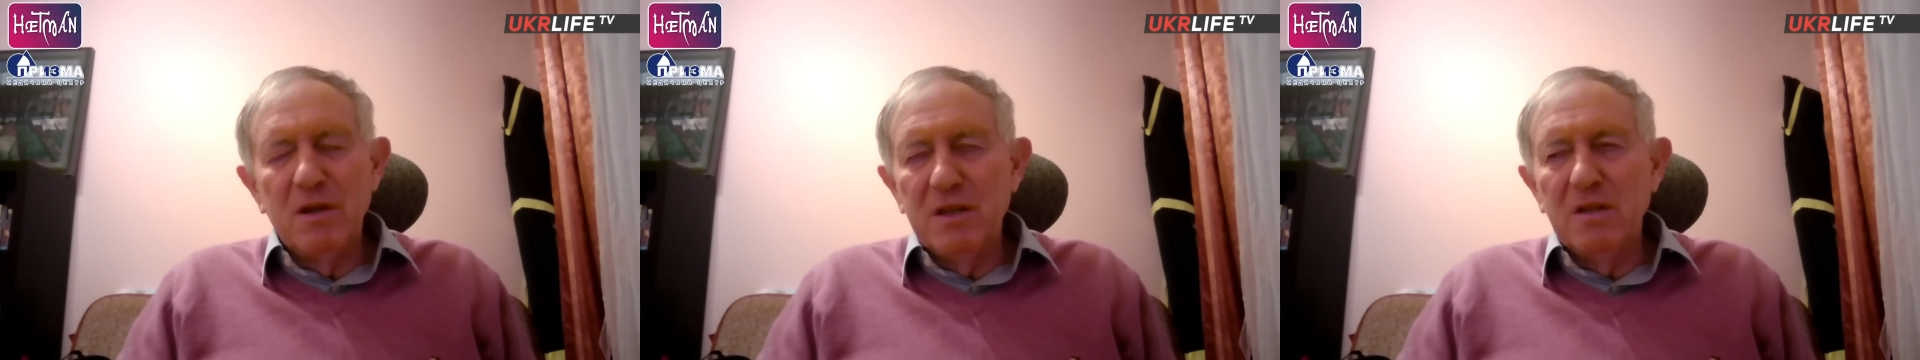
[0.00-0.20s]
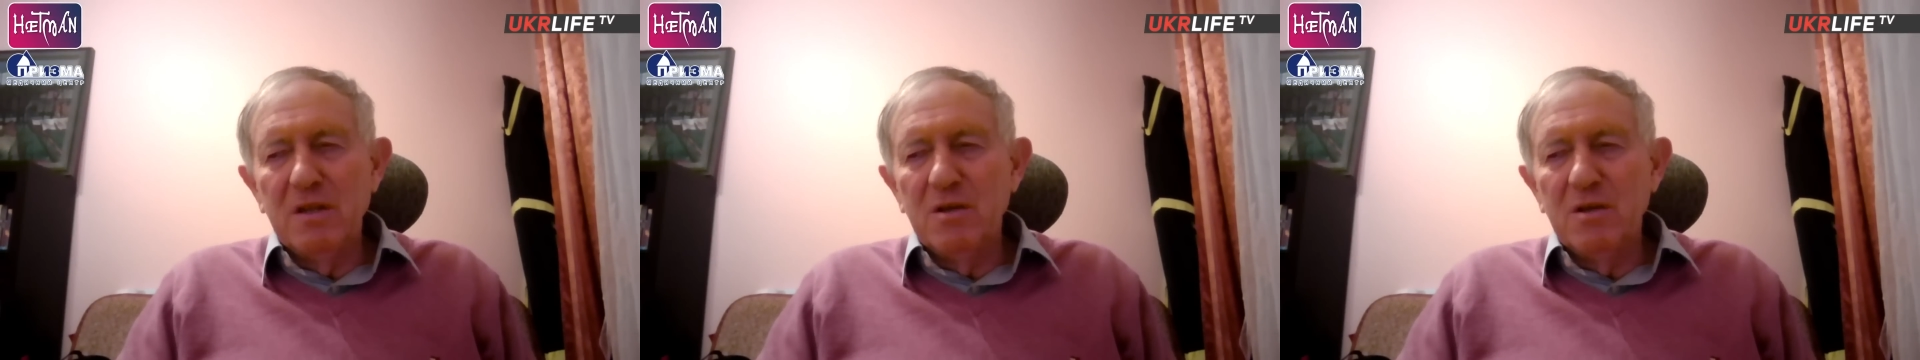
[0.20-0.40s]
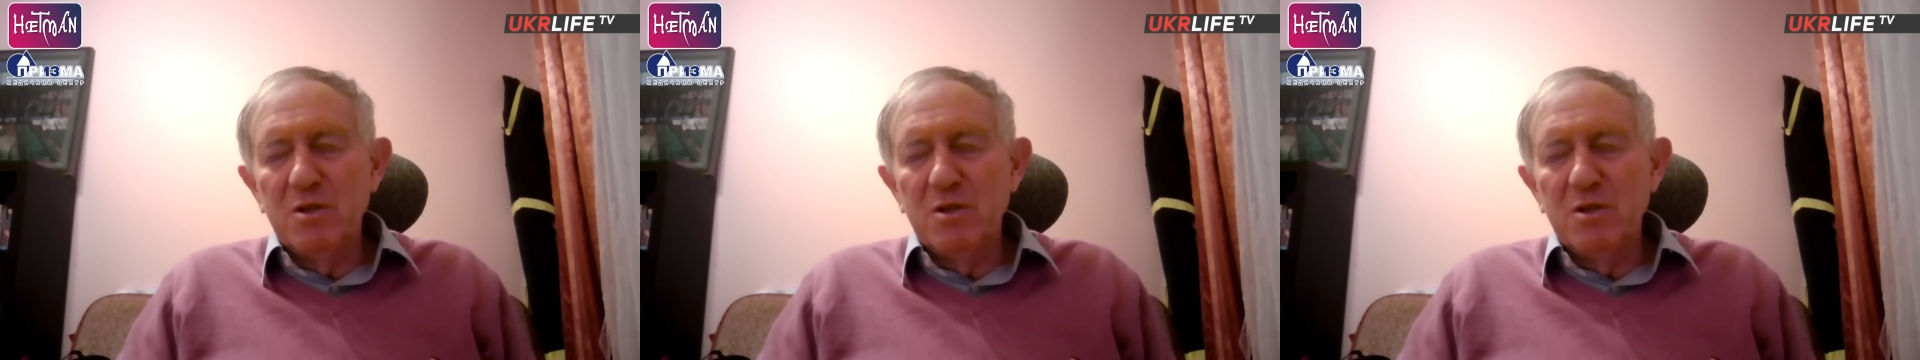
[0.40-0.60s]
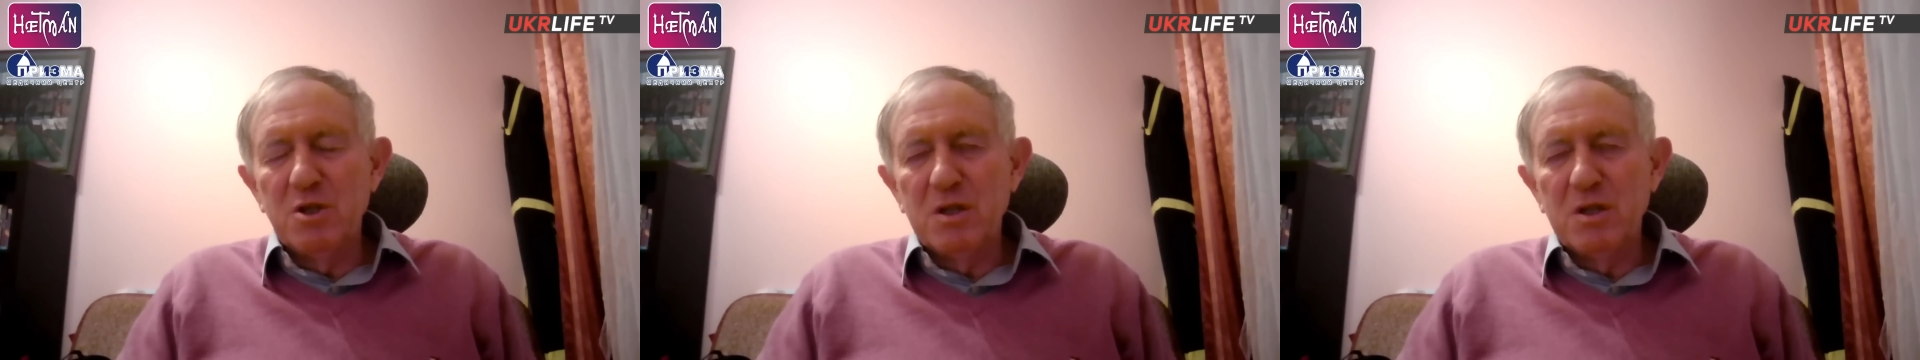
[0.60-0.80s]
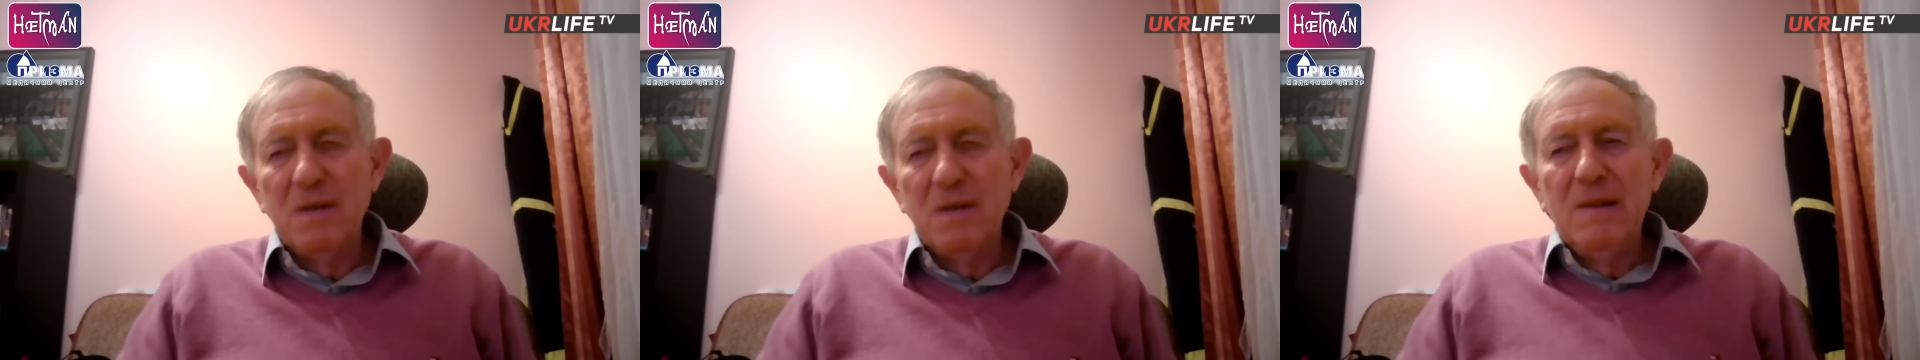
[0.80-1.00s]
I think they'll
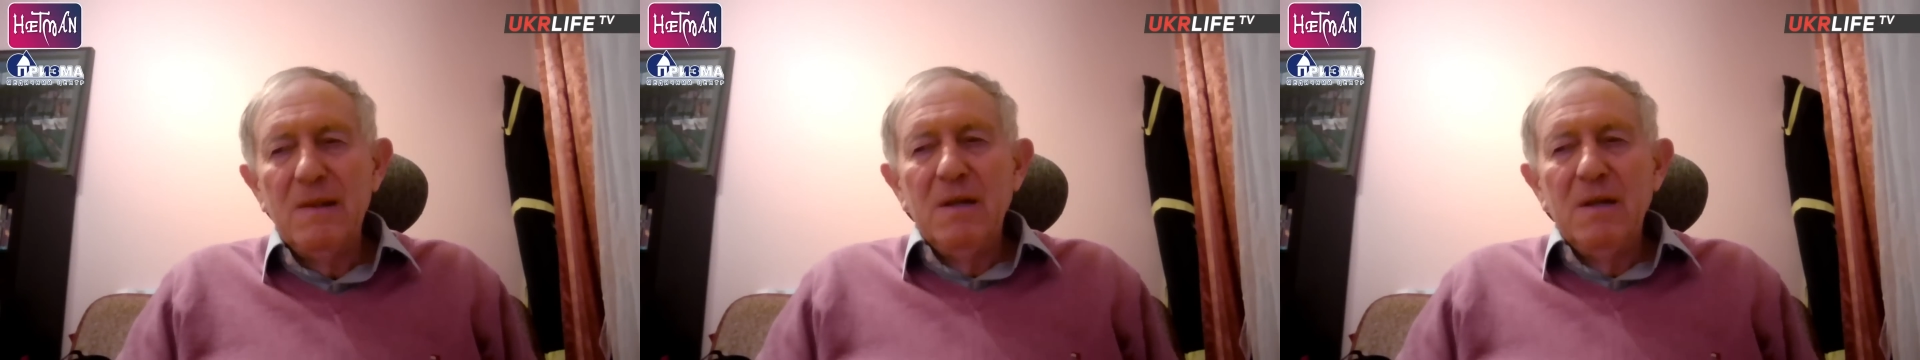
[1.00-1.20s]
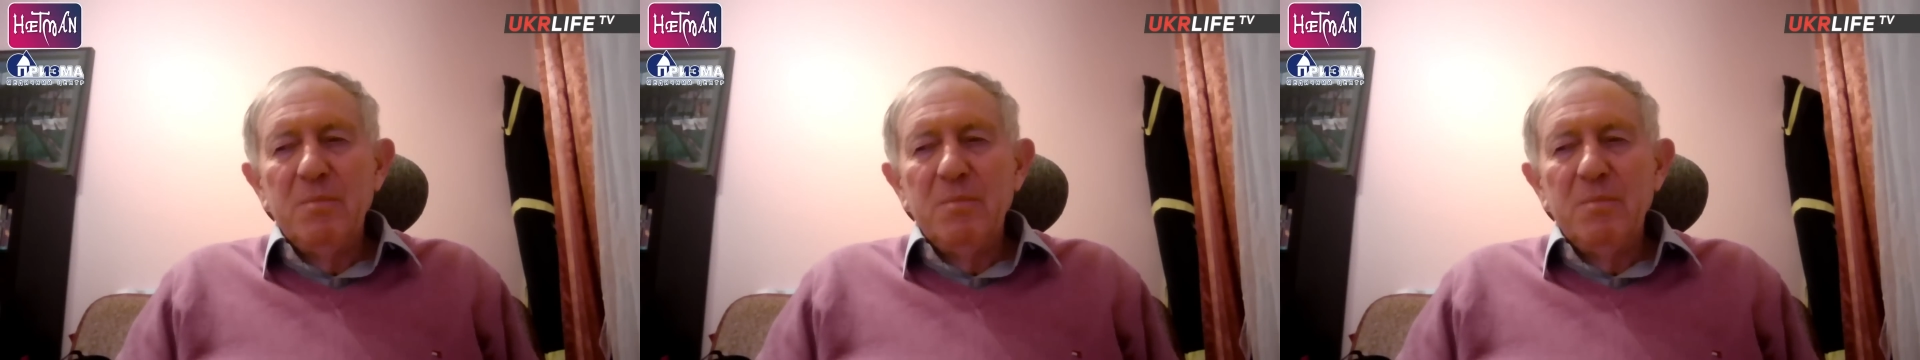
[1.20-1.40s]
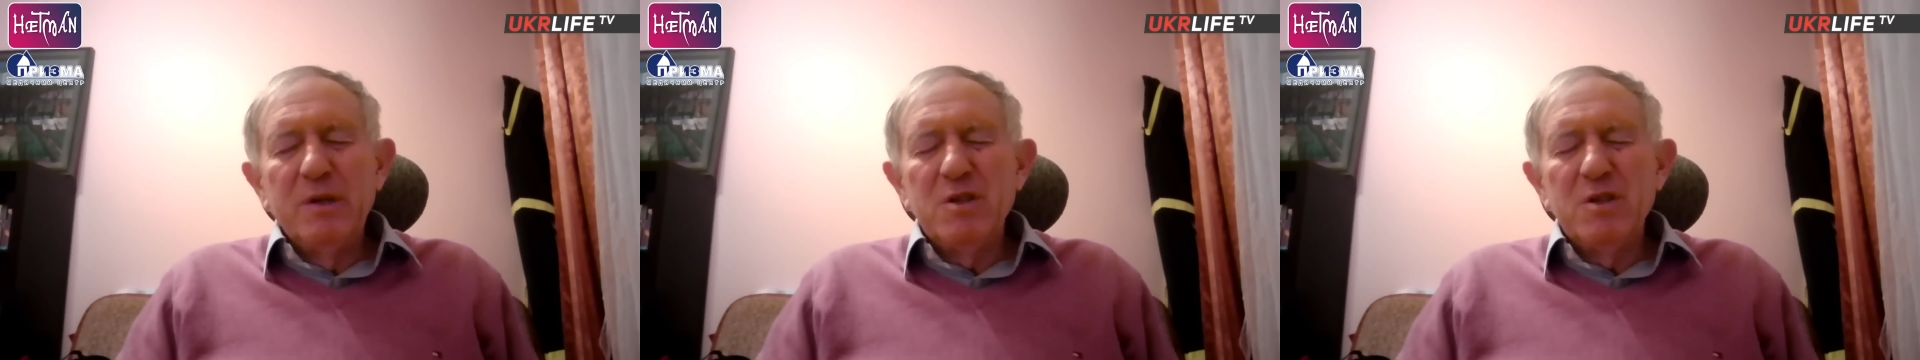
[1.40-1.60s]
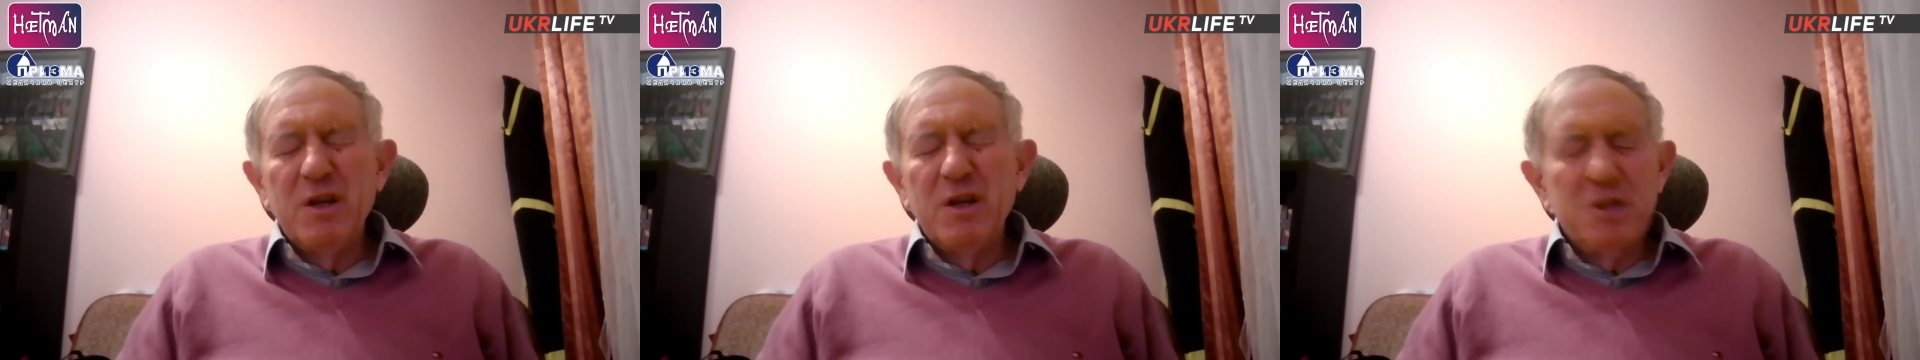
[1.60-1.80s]
just, because